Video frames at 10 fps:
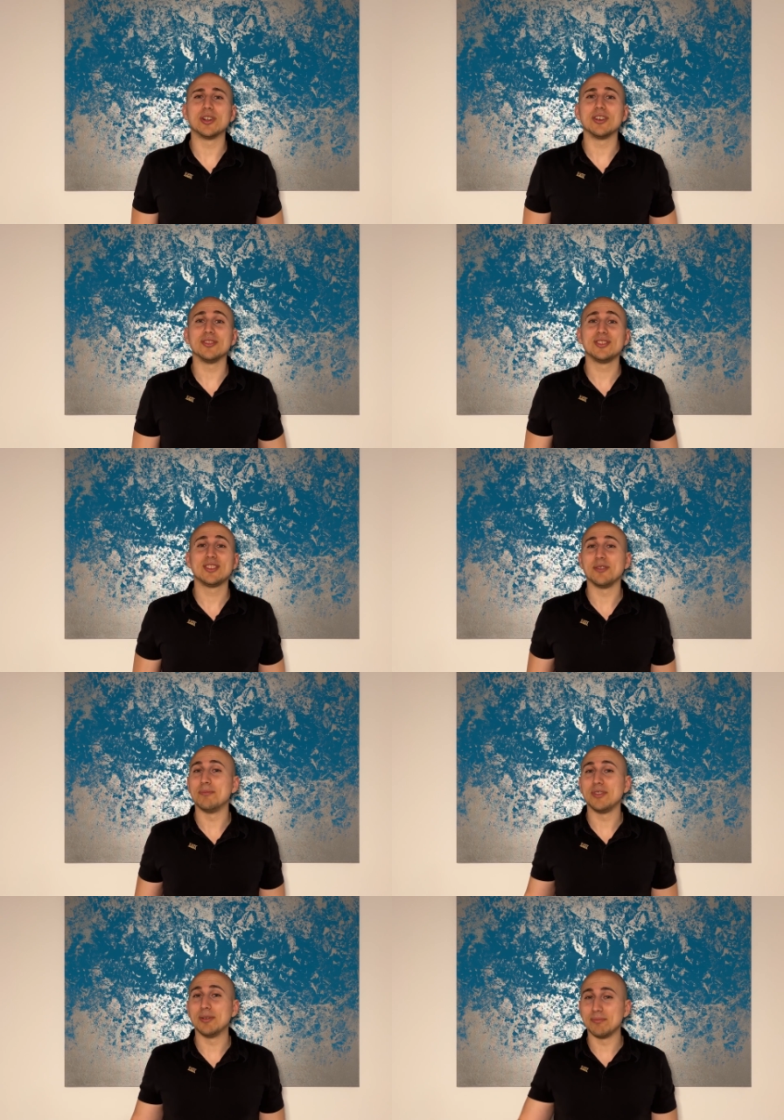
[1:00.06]
world,
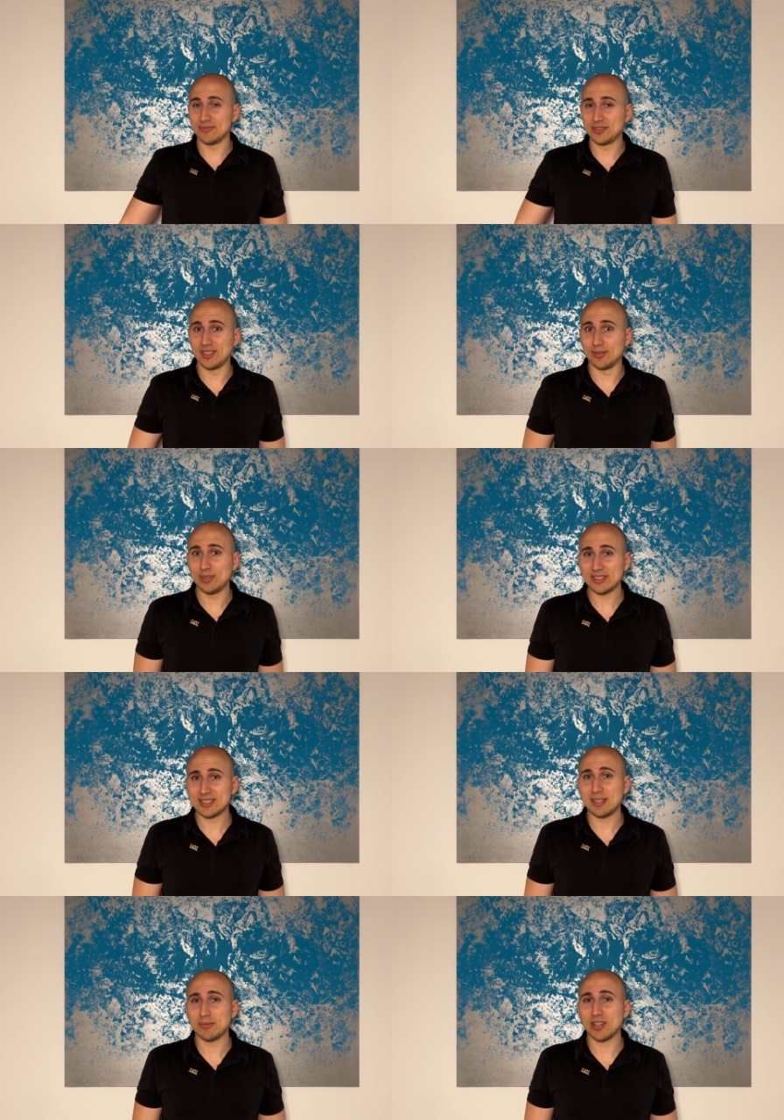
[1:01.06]
the real
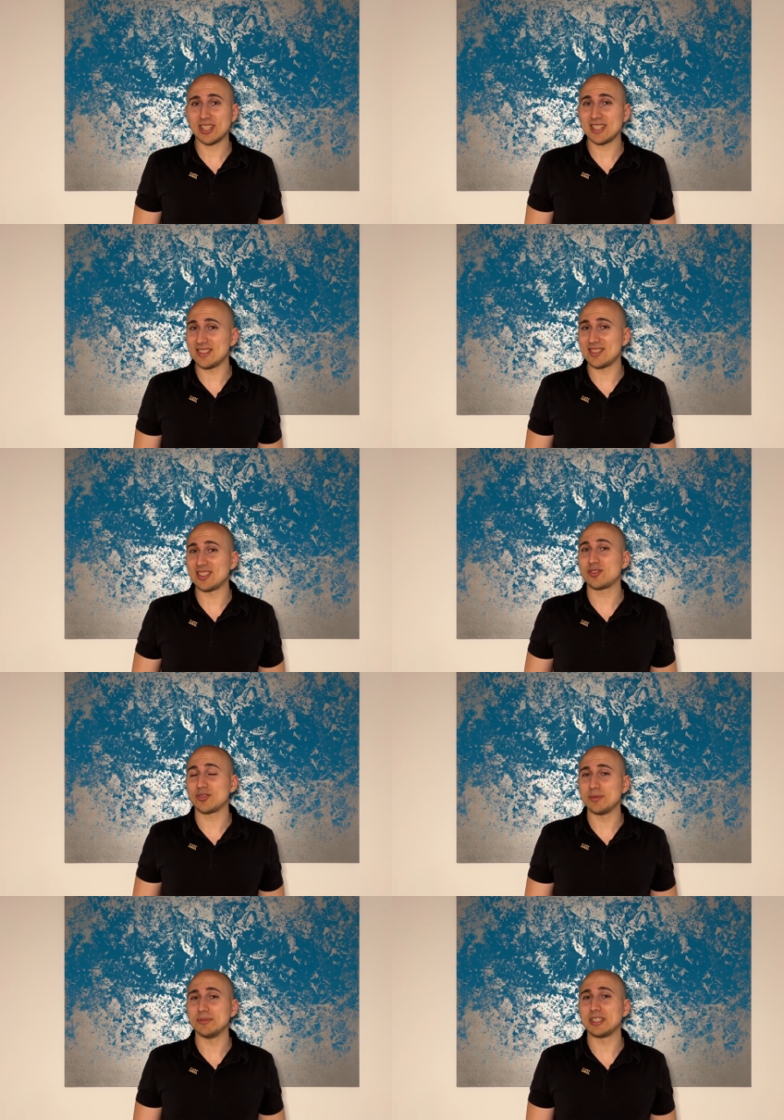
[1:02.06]
estate market is
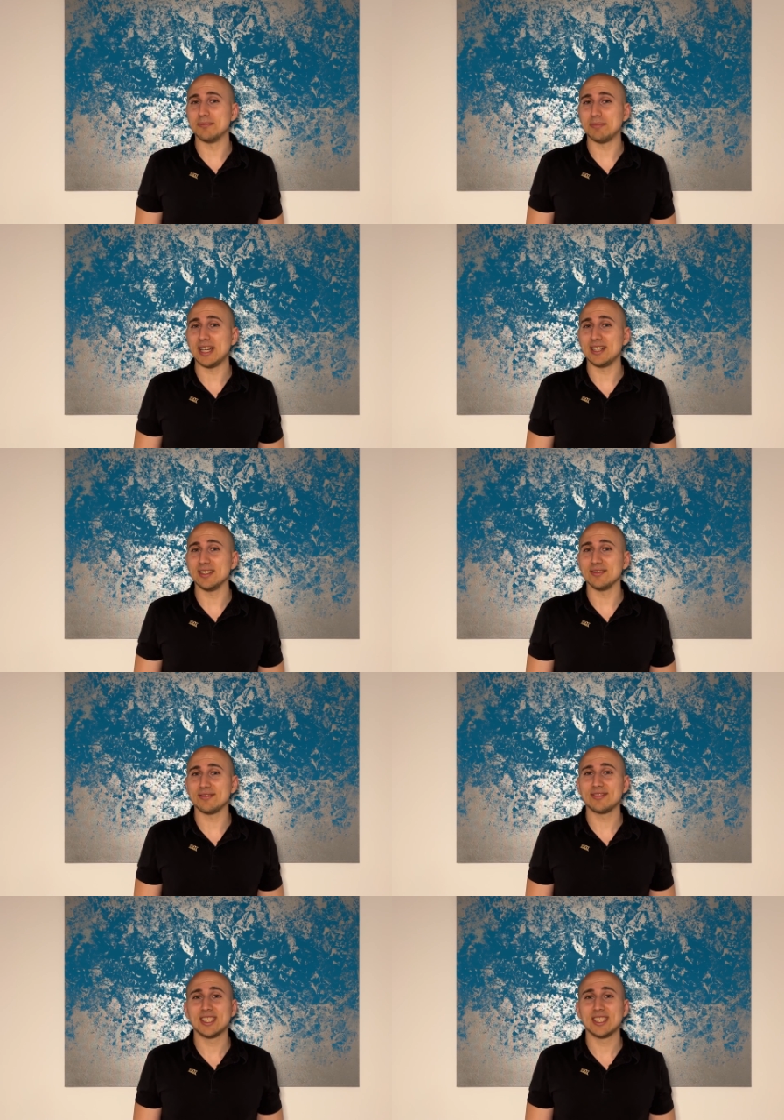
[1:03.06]
extremely competitive.